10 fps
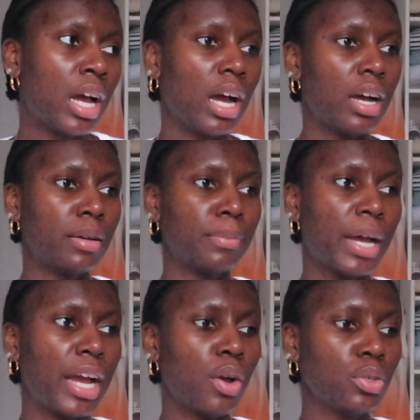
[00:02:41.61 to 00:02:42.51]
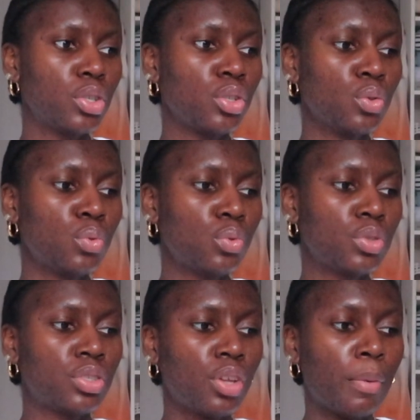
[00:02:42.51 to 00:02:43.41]
I also use
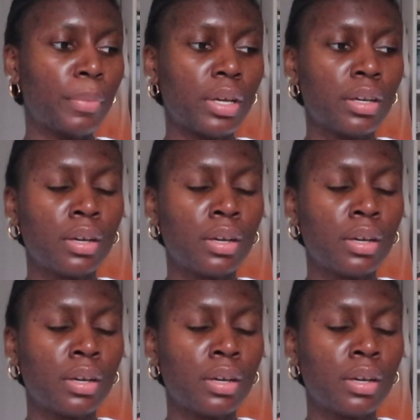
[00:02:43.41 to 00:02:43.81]
some